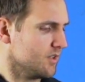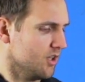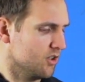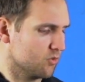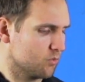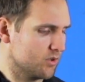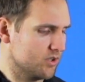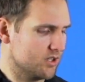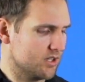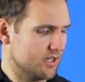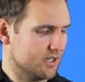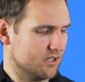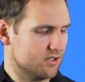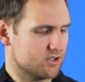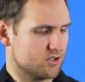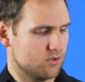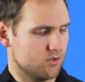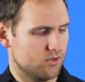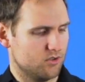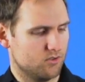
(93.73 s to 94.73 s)
is when you get
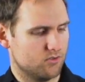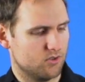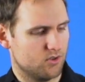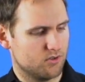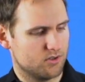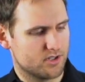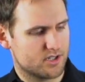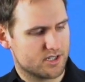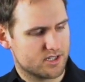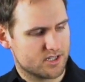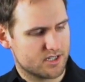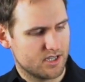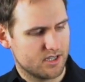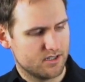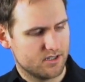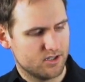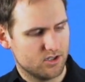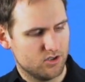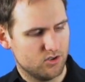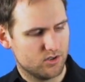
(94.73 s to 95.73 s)
into it, you'll notice
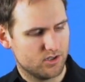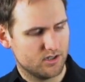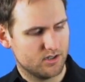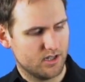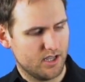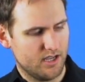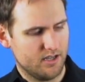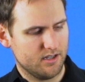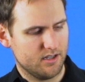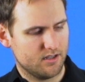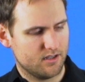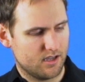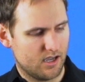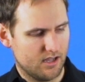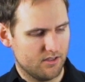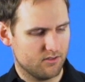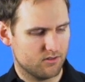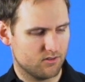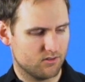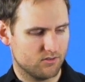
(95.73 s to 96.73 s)
you can land it
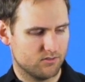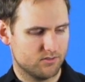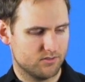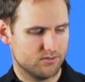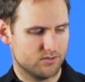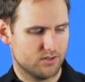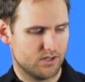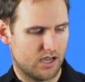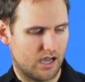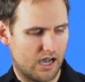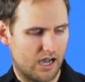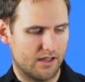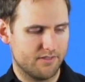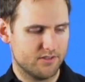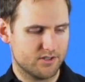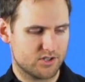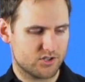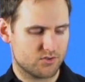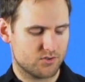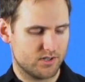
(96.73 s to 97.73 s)
either on
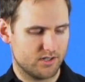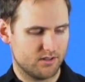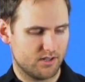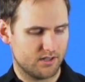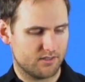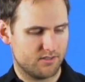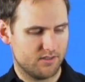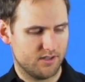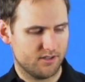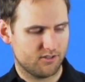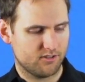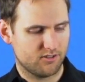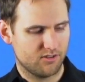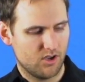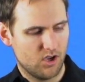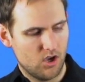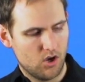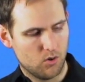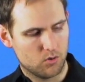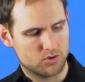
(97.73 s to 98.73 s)
the string like this,
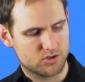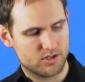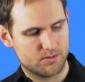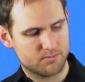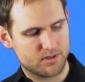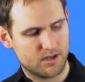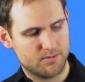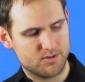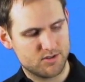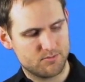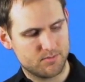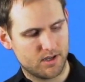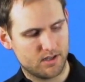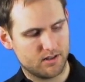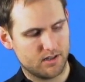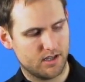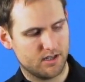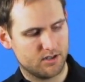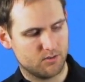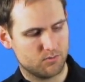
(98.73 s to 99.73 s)
or sometimes you might
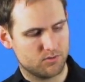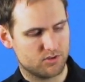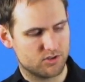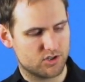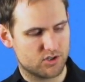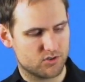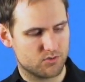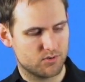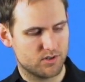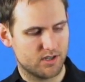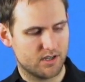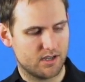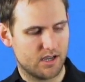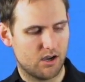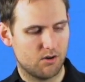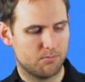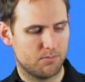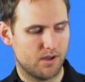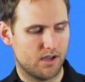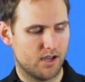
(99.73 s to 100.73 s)
land it with the string
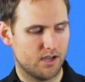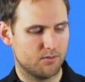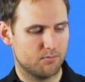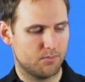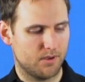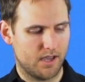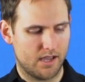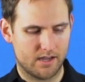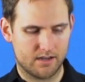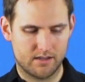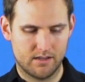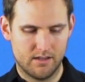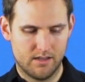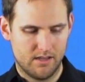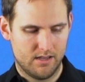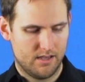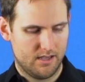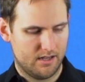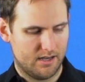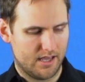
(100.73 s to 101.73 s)
out behind back.
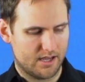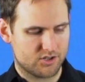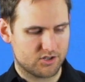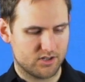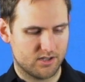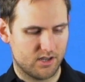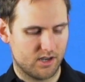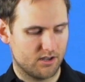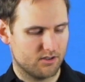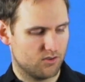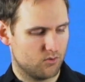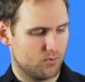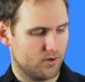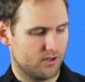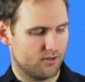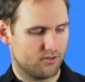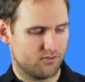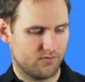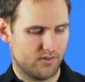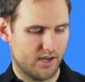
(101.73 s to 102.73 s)
And actually either
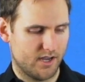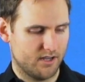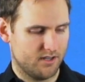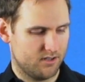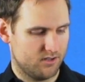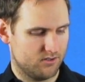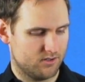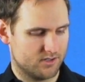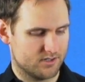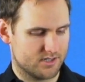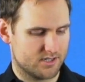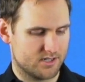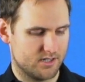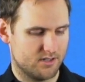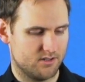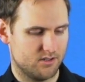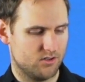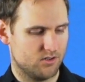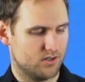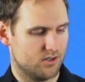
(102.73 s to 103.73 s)
way is fine and you can see
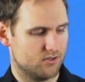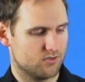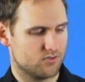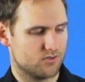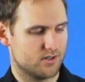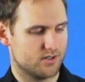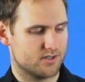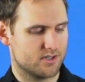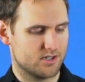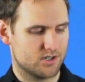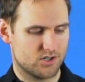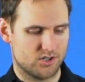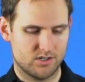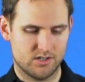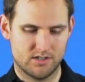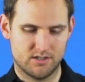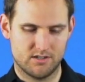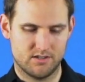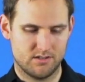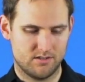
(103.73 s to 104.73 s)
that you can transition
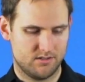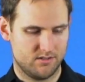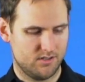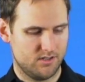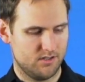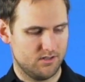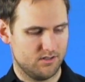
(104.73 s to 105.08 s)
into